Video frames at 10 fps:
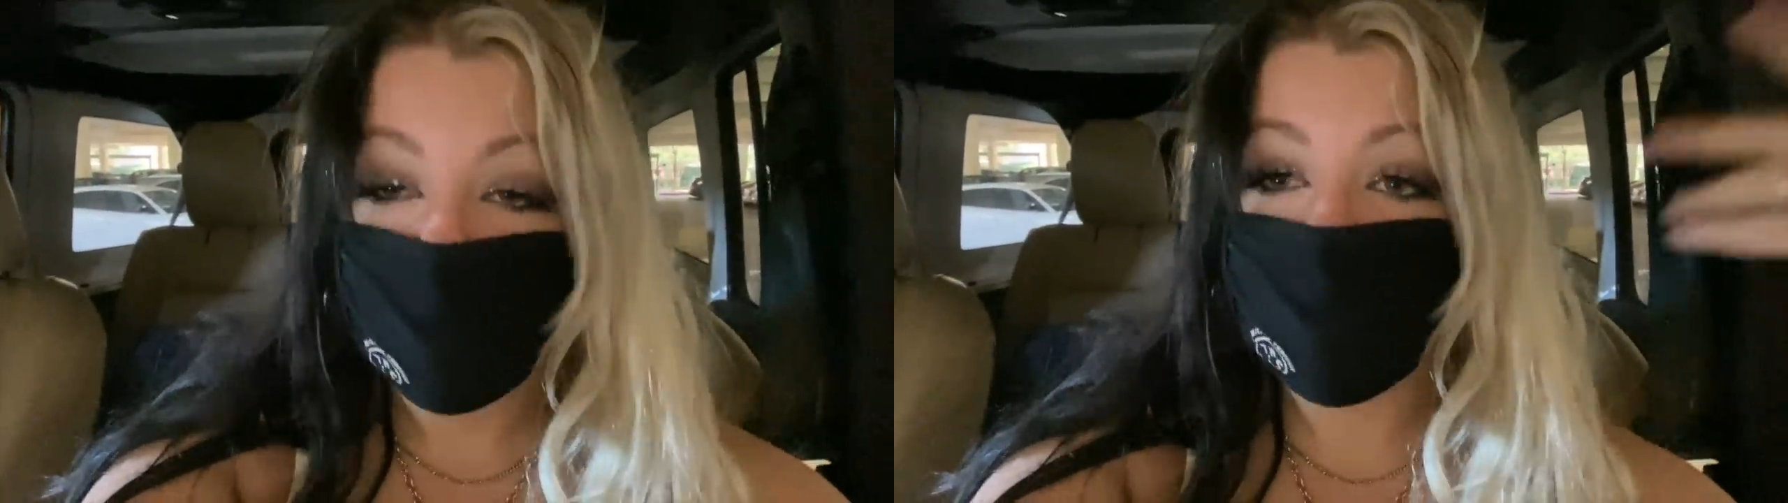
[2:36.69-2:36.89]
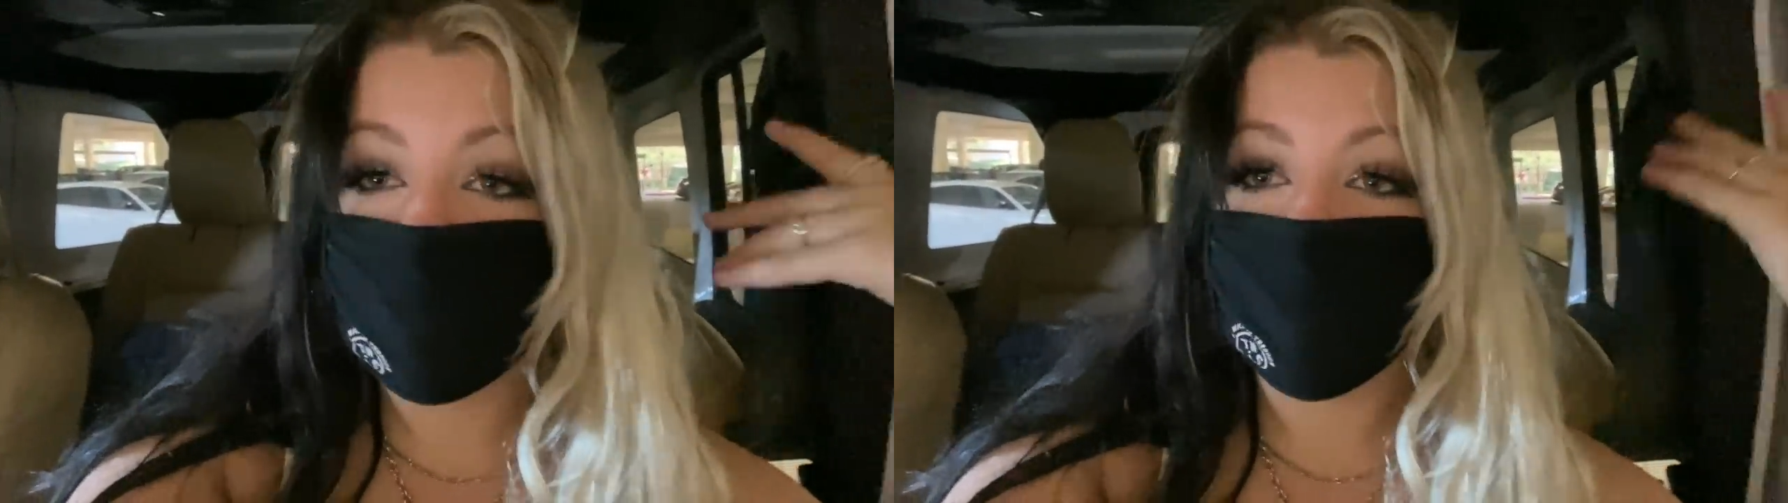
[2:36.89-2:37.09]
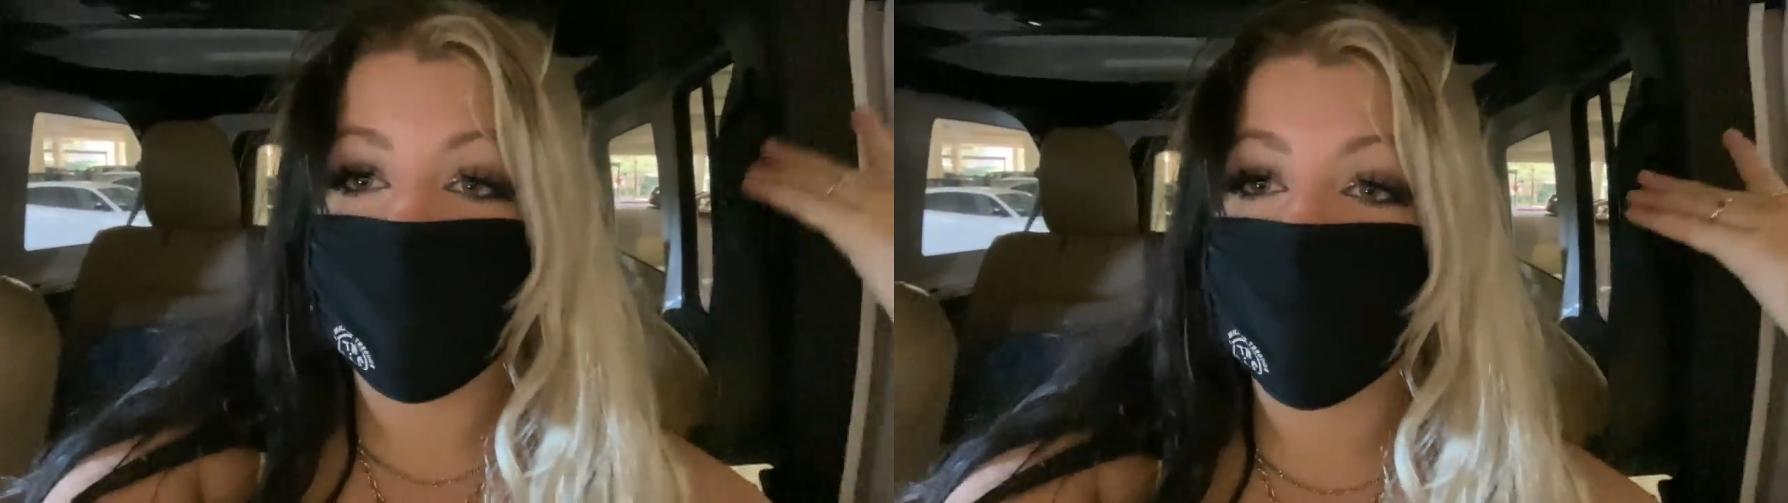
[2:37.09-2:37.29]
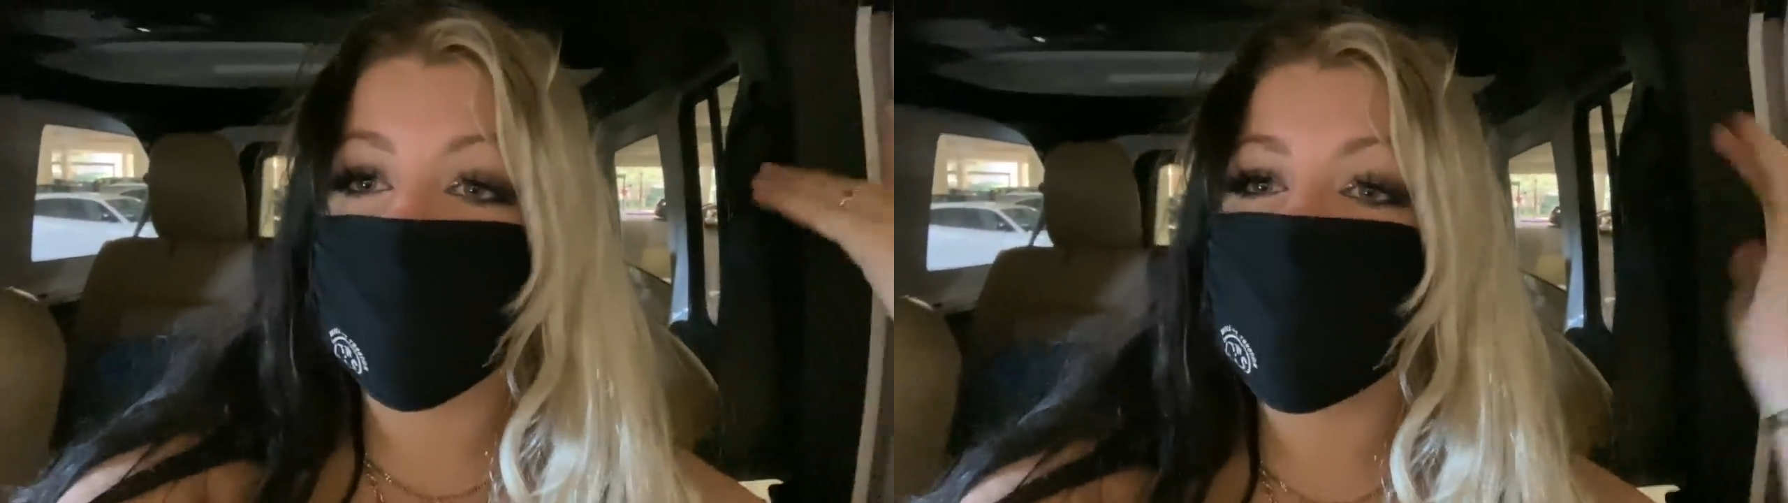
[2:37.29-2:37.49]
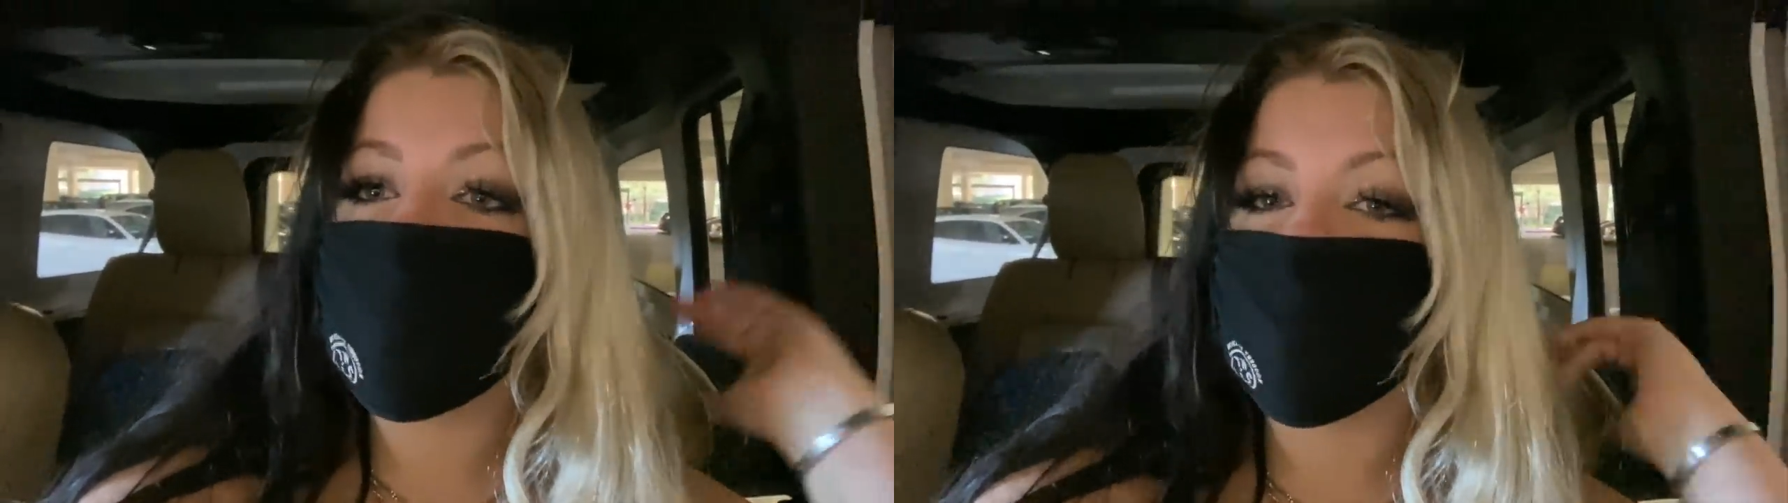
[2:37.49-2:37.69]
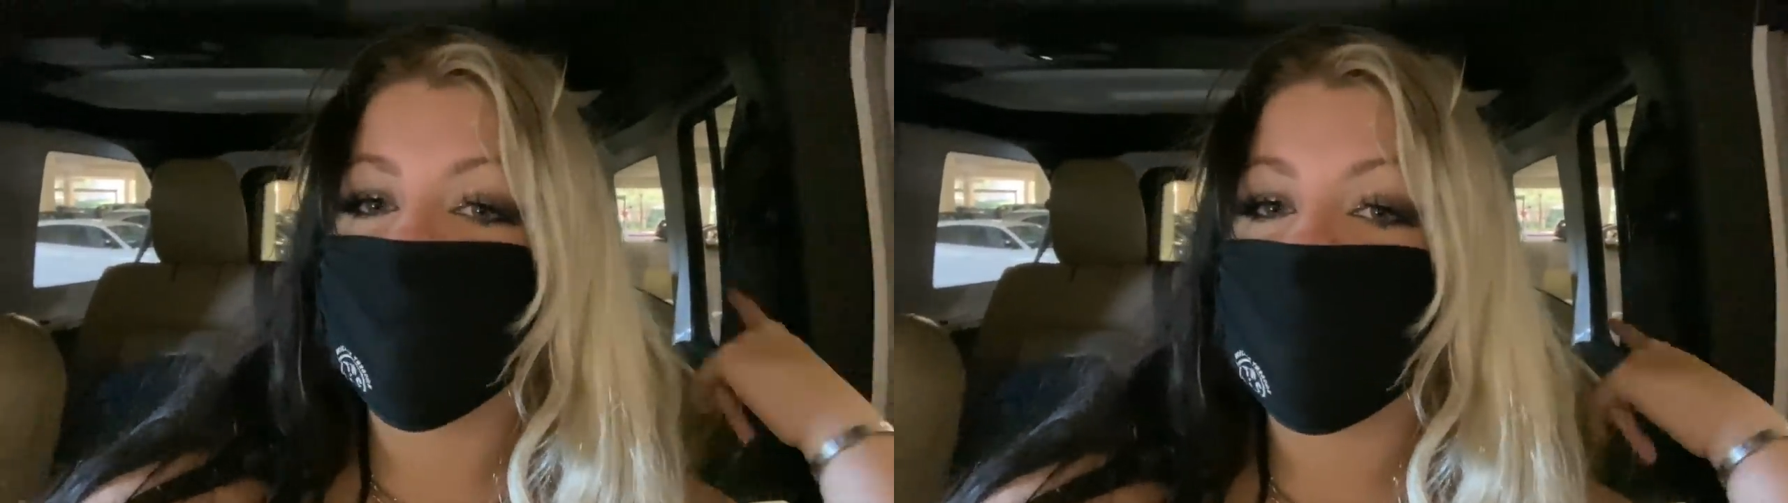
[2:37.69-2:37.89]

we are ready to go. I'm gonna